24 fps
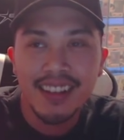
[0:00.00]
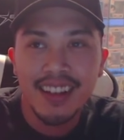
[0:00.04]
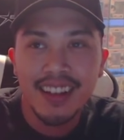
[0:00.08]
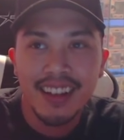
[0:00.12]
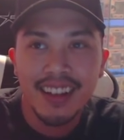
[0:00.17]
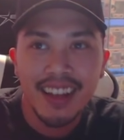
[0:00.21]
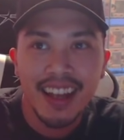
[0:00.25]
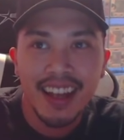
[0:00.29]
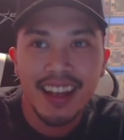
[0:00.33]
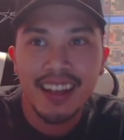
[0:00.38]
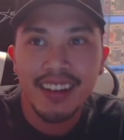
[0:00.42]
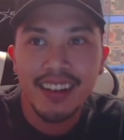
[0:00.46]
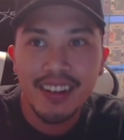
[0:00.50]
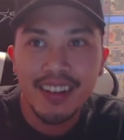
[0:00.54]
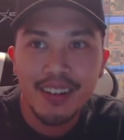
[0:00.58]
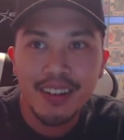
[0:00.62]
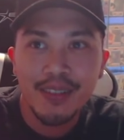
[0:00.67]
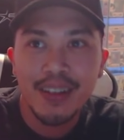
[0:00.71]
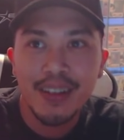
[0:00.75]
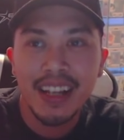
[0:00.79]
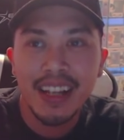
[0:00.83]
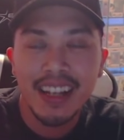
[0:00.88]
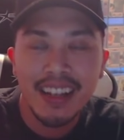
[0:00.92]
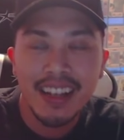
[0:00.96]
like,
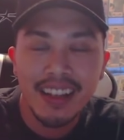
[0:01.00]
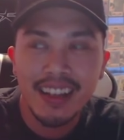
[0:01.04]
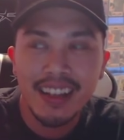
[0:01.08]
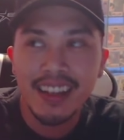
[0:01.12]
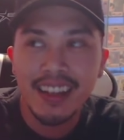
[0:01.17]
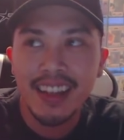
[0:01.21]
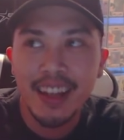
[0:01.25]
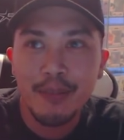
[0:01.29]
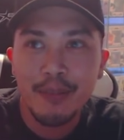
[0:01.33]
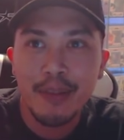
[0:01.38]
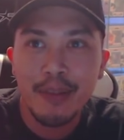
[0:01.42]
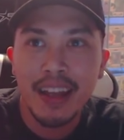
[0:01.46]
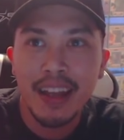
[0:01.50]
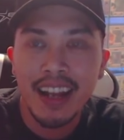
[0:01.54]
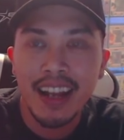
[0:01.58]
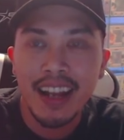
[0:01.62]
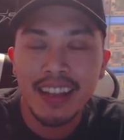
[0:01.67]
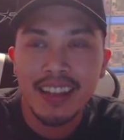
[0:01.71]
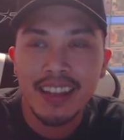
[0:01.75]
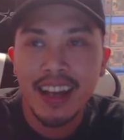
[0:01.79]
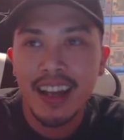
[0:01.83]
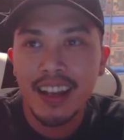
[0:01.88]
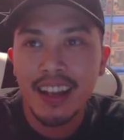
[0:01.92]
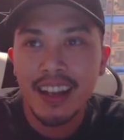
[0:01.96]
when they met, I
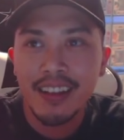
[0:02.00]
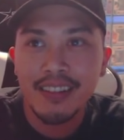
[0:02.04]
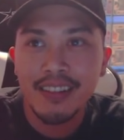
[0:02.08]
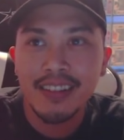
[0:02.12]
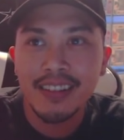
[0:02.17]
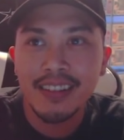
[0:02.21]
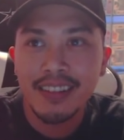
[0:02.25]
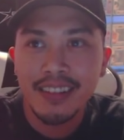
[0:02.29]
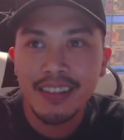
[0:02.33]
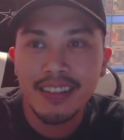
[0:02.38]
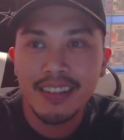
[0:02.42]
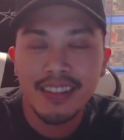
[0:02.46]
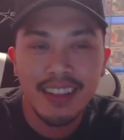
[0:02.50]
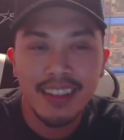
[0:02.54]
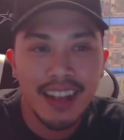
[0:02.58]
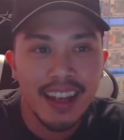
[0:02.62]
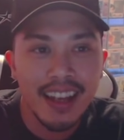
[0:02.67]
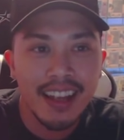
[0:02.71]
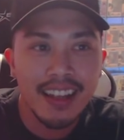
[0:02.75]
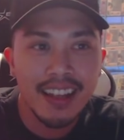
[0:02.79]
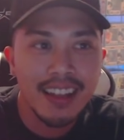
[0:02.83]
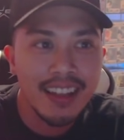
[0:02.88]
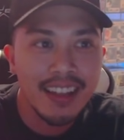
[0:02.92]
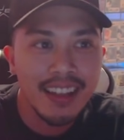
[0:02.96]
thought it was
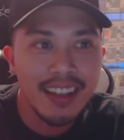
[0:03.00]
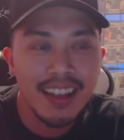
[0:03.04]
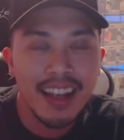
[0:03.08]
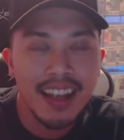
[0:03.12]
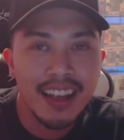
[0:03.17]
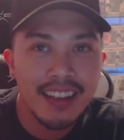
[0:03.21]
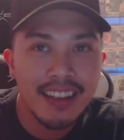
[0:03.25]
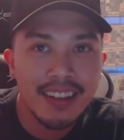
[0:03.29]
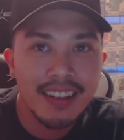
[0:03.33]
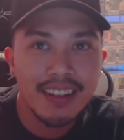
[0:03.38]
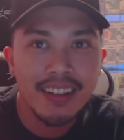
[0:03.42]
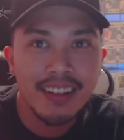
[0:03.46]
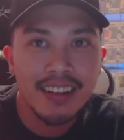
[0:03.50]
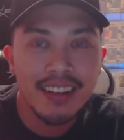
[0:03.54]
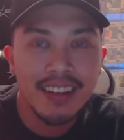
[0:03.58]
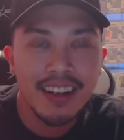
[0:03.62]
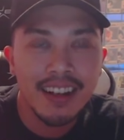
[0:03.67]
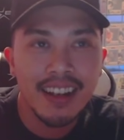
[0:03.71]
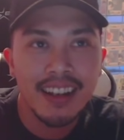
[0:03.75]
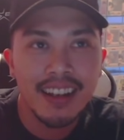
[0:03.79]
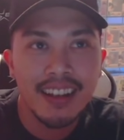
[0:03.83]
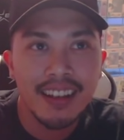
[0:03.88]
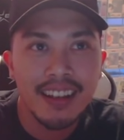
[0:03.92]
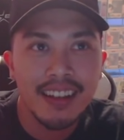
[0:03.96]
like, he liked her.
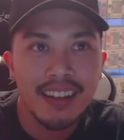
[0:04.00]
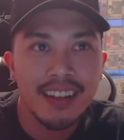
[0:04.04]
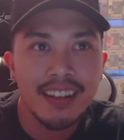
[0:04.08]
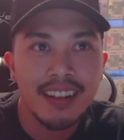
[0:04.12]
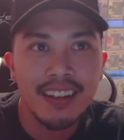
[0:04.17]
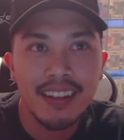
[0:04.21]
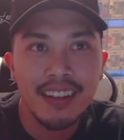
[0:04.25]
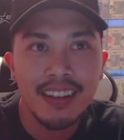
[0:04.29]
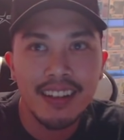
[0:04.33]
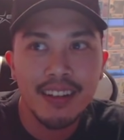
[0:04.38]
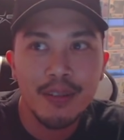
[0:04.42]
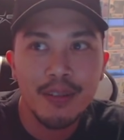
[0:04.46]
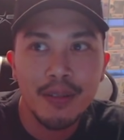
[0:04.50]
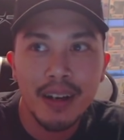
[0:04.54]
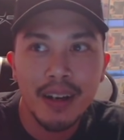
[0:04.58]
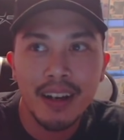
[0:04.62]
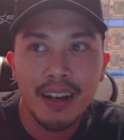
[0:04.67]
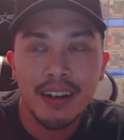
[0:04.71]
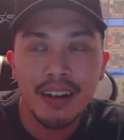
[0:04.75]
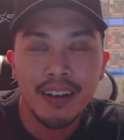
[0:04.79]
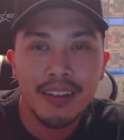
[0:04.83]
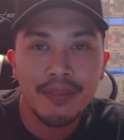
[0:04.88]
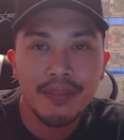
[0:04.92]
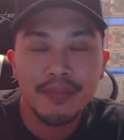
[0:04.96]
And,
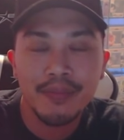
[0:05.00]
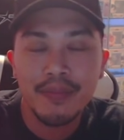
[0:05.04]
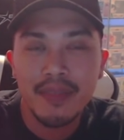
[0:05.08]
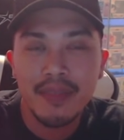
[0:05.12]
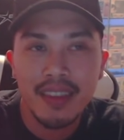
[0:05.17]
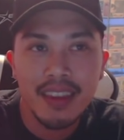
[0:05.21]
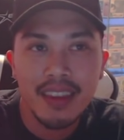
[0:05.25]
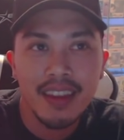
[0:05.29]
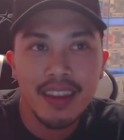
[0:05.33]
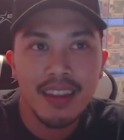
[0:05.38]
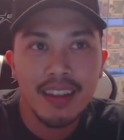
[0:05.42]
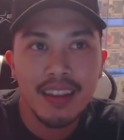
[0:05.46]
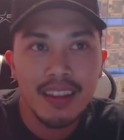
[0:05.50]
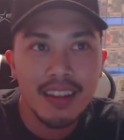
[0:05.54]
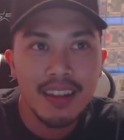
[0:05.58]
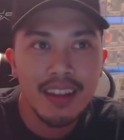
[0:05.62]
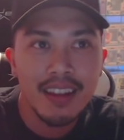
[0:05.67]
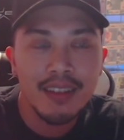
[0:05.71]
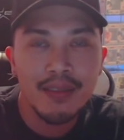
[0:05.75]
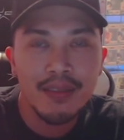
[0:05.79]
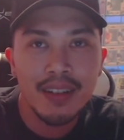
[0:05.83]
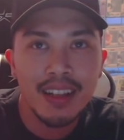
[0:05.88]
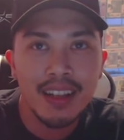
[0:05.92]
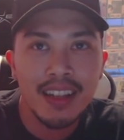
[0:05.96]
well,
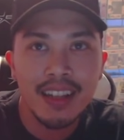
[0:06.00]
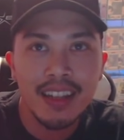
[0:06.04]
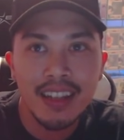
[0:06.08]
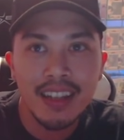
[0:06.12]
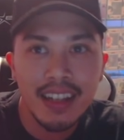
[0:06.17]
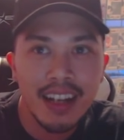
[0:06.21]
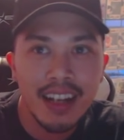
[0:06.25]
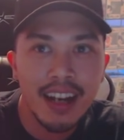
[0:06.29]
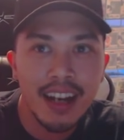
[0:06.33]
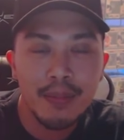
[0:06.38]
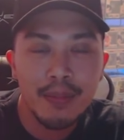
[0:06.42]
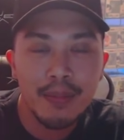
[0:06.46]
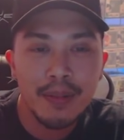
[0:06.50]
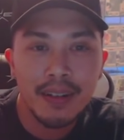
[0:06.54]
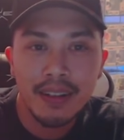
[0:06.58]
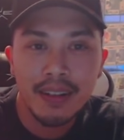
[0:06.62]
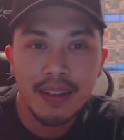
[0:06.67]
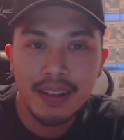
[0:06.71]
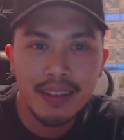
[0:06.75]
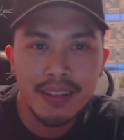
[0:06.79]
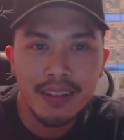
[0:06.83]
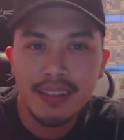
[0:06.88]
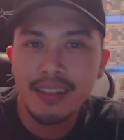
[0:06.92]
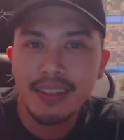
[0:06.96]
he really did help
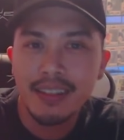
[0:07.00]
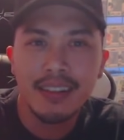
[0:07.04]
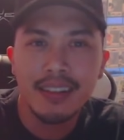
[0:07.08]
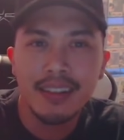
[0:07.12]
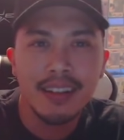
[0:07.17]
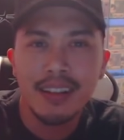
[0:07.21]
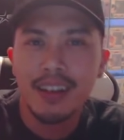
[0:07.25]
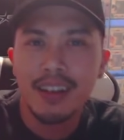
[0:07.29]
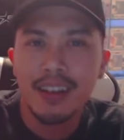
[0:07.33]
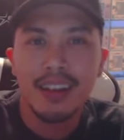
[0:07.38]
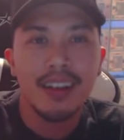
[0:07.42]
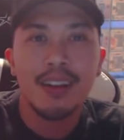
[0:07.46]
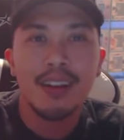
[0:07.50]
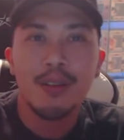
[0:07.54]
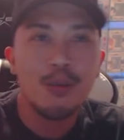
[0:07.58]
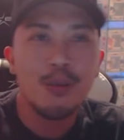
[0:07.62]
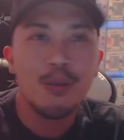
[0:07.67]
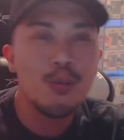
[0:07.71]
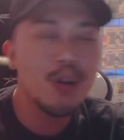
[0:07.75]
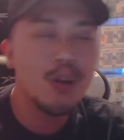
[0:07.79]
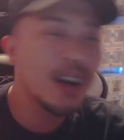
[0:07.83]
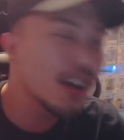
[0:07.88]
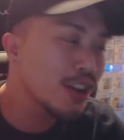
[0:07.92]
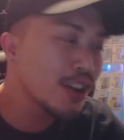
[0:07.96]
her.
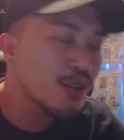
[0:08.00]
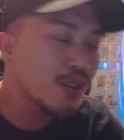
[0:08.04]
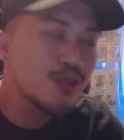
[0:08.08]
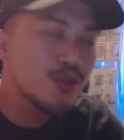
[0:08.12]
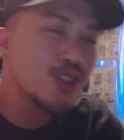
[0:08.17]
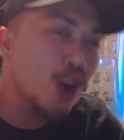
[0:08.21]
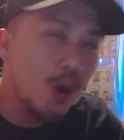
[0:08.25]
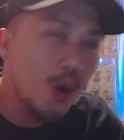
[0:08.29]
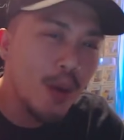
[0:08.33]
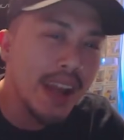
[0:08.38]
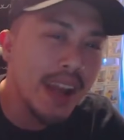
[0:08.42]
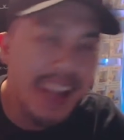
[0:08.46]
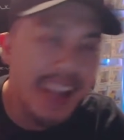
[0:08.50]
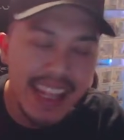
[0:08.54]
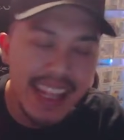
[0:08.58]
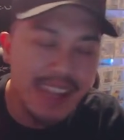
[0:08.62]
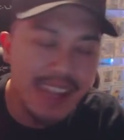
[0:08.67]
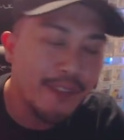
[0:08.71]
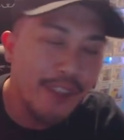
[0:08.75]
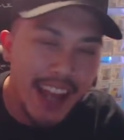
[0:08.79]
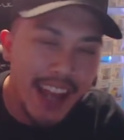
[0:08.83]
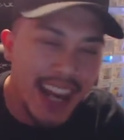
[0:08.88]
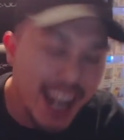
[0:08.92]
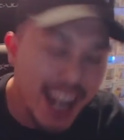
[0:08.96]
What are you doing in
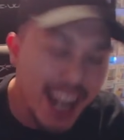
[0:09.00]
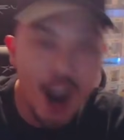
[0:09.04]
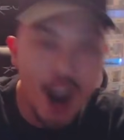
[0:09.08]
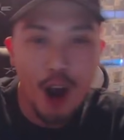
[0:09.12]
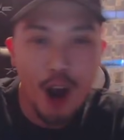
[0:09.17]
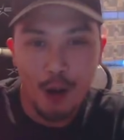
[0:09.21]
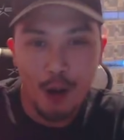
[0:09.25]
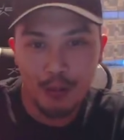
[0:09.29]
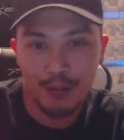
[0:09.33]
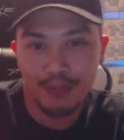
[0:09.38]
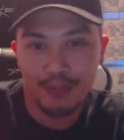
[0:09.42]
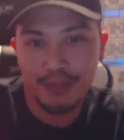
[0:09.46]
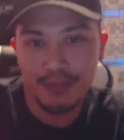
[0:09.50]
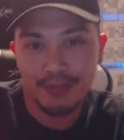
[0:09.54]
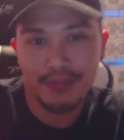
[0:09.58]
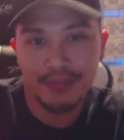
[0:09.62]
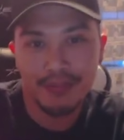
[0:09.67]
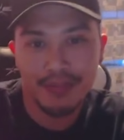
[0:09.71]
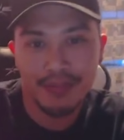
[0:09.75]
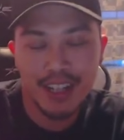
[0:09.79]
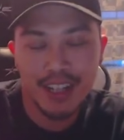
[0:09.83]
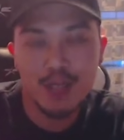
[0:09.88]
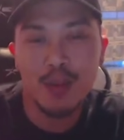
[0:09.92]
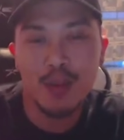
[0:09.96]
the video?
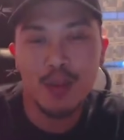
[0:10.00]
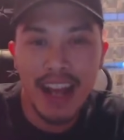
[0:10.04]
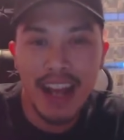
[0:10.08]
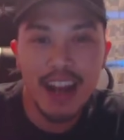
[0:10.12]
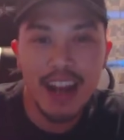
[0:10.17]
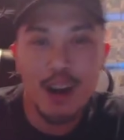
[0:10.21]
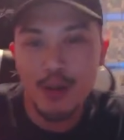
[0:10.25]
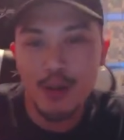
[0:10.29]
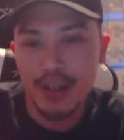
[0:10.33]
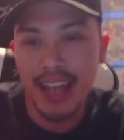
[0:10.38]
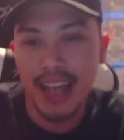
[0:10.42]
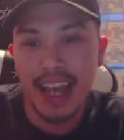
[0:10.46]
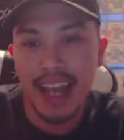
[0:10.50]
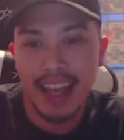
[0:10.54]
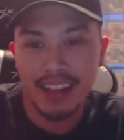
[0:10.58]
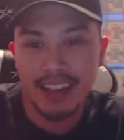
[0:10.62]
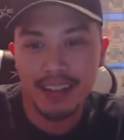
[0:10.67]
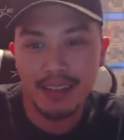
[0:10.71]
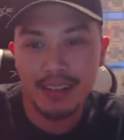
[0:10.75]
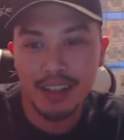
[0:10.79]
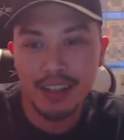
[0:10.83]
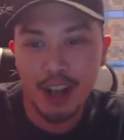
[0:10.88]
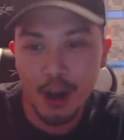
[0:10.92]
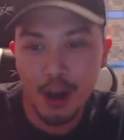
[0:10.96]
That's what I don't
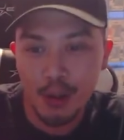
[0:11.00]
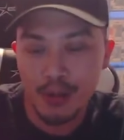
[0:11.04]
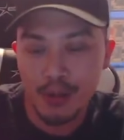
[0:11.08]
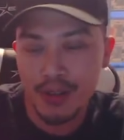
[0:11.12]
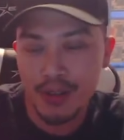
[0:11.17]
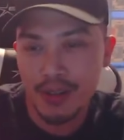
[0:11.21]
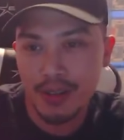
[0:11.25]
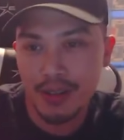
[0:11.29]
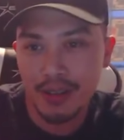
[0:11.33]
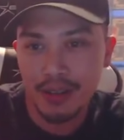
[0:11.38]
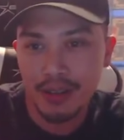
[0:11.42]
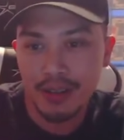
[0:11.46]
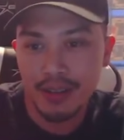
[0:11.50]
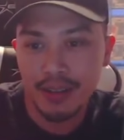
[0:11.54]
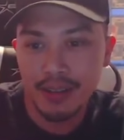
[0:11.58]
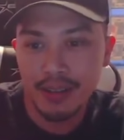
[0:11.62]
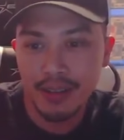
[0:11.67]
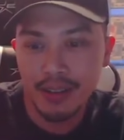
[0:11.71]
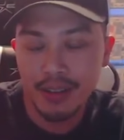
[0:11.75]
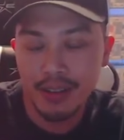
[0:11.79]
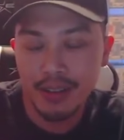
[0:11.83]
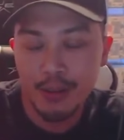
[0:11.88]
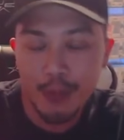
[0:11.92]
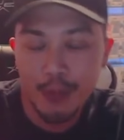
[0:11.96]
get, coach.
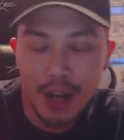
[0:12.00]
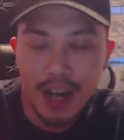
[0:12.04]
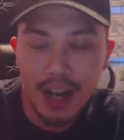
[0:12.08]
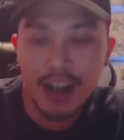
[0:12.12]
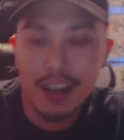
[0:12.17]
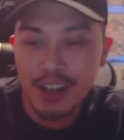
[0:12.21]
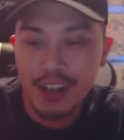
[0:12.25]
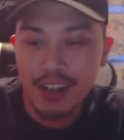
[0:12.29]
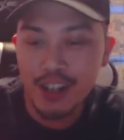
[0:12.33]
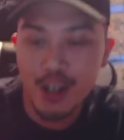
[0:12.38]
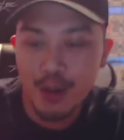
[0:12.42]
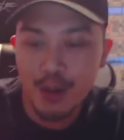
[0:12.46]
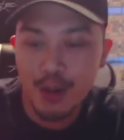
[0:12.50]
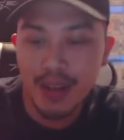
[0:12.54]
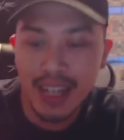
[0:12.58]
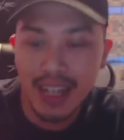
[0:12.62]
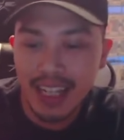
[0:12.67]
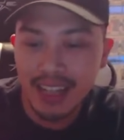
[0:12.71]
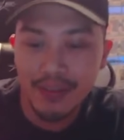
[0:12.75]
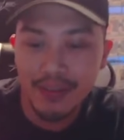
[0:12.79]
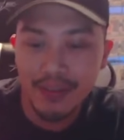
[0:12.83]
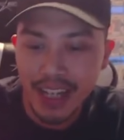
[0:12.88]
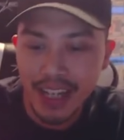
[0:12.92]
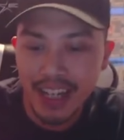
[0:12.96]
What are you doing
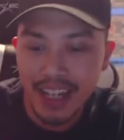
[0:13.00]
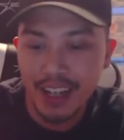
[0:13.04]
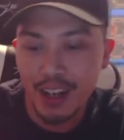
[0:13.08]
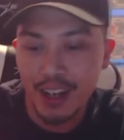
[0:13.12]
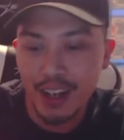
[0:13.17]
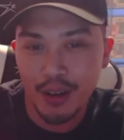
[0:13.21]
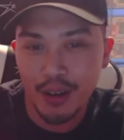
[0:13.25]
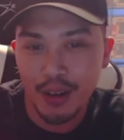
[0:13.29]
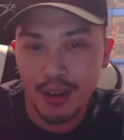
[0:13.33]
in the video?